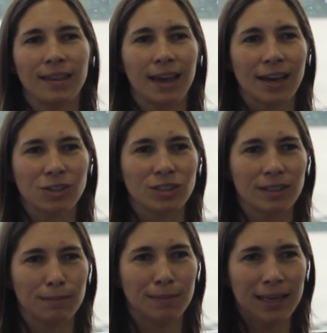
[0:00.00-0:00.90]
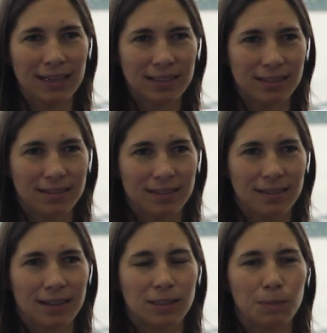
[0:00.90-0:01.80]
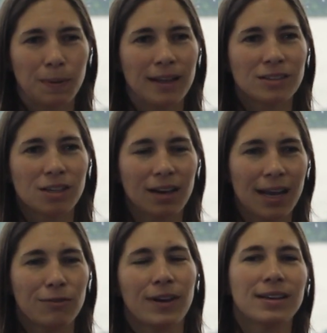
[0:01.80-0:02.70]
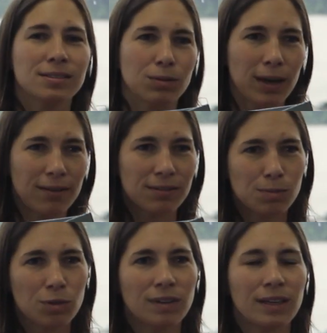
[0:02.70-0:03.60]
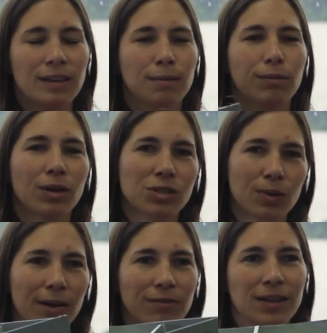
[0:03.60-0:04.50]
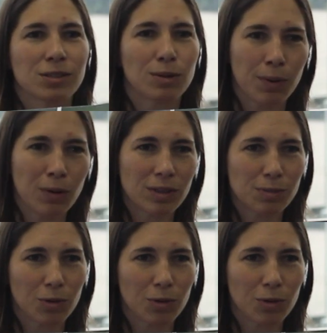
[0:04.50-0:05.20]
they actually meet depends on how fast the wave is moving, but also how fast the boat is